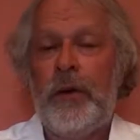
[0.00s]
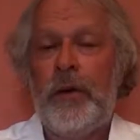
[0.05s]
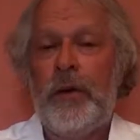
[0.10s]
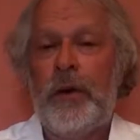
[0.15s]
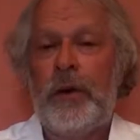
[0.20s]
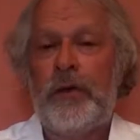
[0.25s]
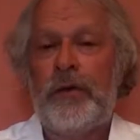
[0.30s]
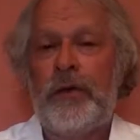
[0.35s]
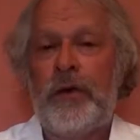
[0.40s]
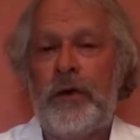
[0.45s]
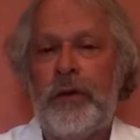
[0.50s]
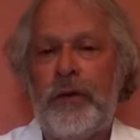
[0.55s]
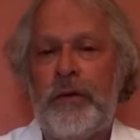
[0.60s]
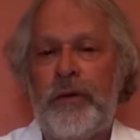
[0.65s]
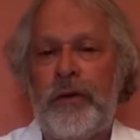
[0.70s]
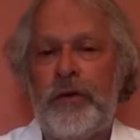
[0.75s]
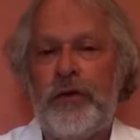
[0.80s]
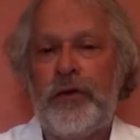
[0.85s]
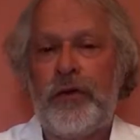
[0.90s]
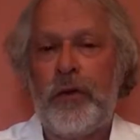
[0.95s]
One is called the
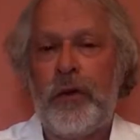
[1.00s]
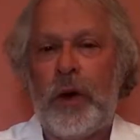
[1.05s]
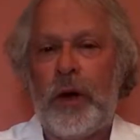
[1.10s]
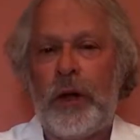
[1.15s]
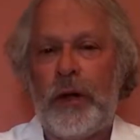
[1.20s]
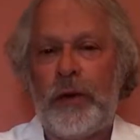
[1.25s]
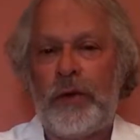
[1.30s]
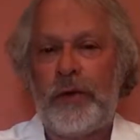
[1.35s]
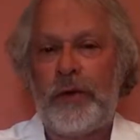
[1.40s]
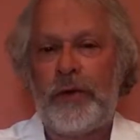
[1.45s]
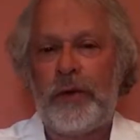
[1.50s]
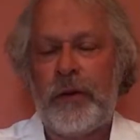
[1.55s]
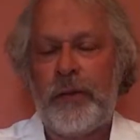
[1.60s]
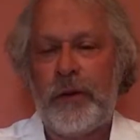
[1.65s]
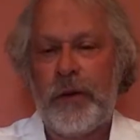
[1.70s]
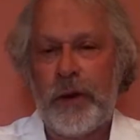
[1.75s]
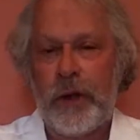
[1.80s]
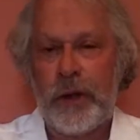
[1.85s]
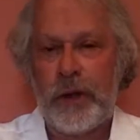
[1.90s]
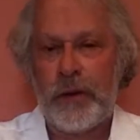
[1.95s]
Fisher-Wallace
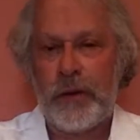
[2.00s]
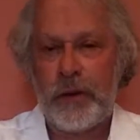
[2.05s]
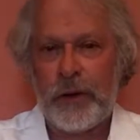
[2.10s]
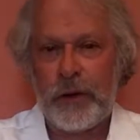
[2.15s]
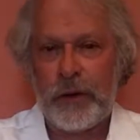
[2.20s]
Stimulator,